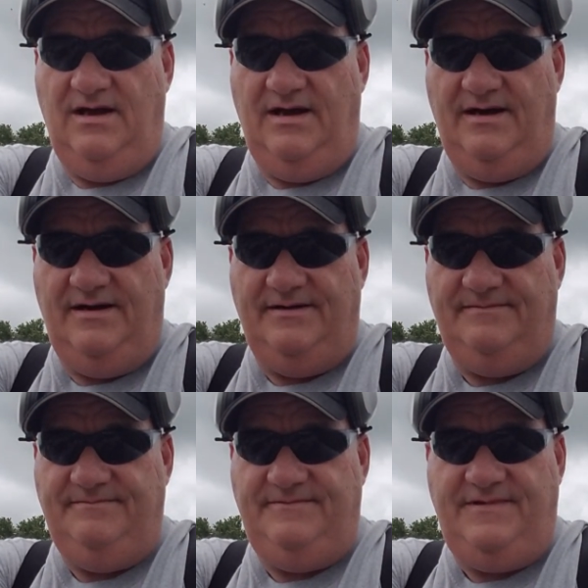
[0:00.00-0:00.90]
Uh,
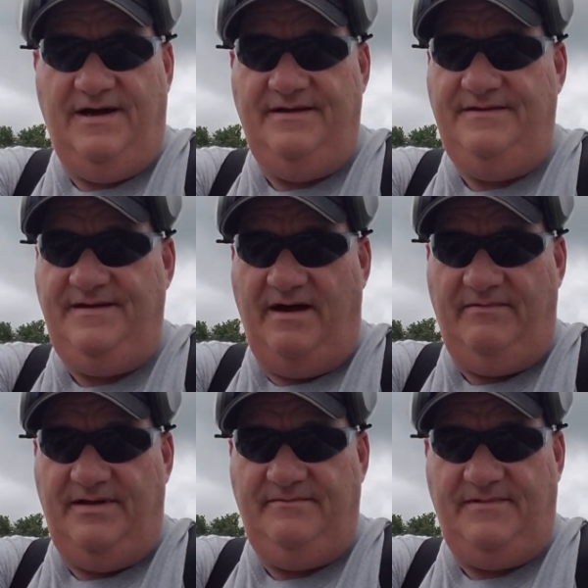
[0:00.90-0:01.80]
tons of
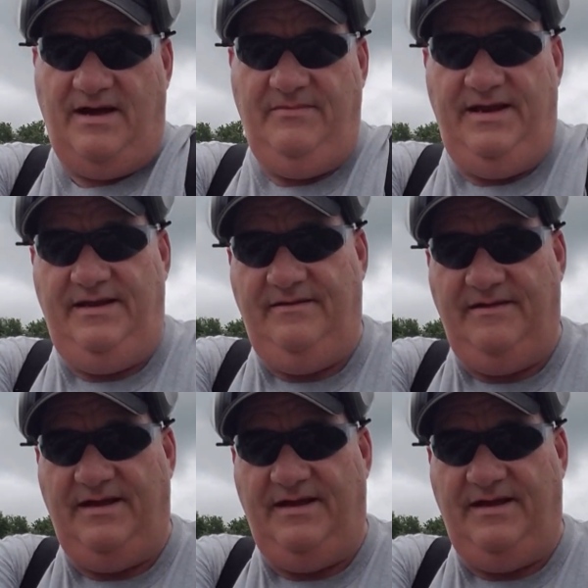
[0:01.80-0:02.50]
it. I mean,